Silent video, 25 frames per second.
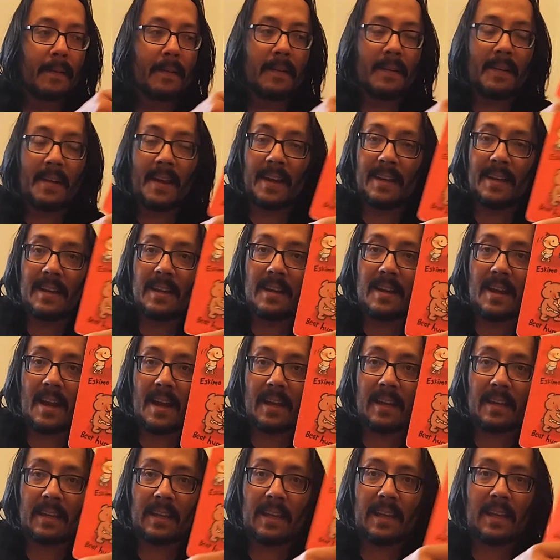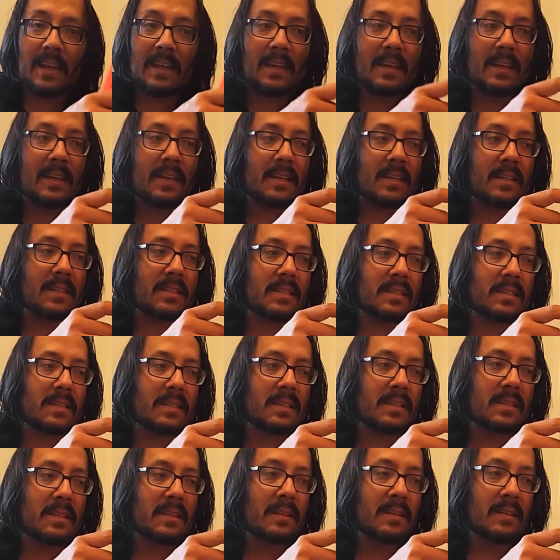Nighty night
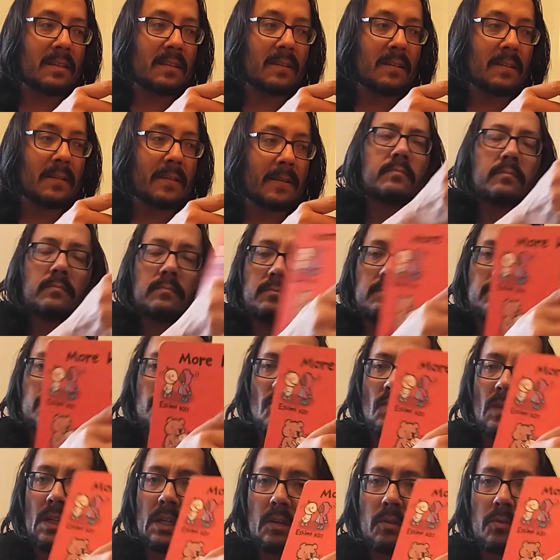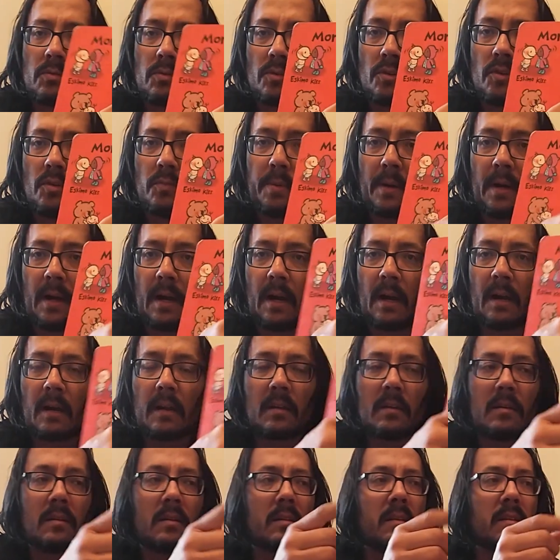kiss, group
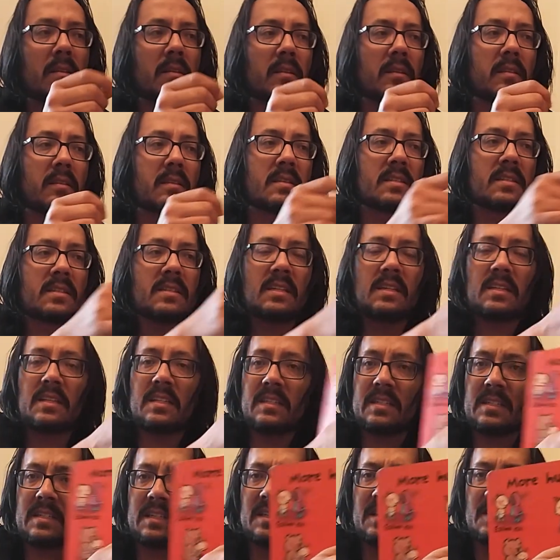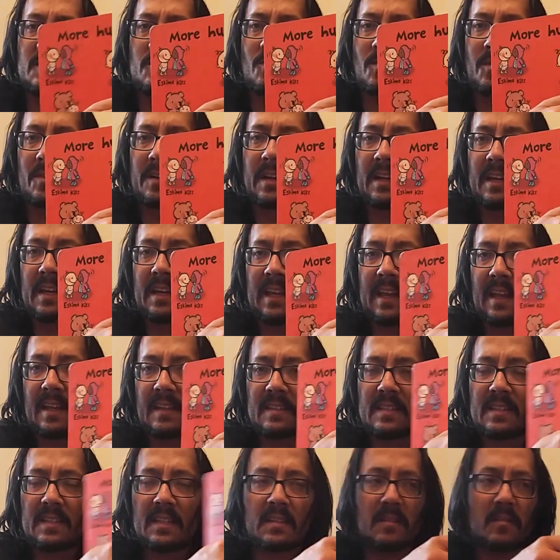hug. The, the CDC is warning
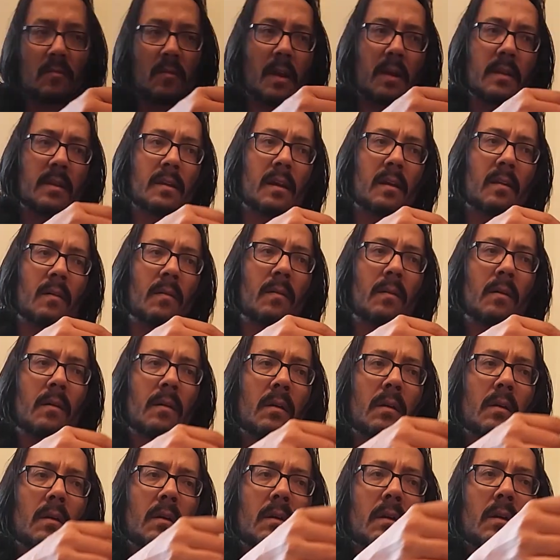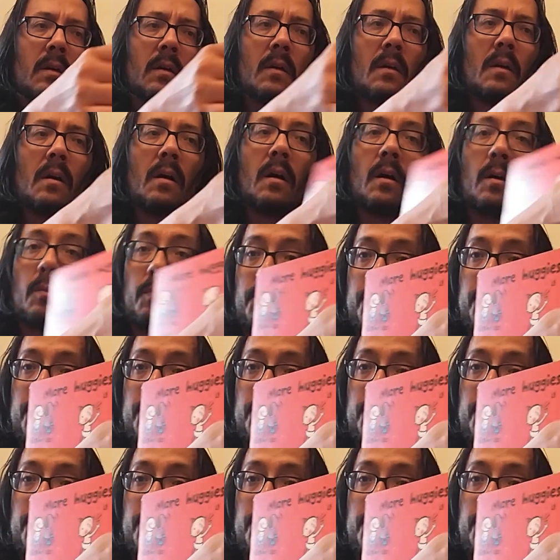against this right now a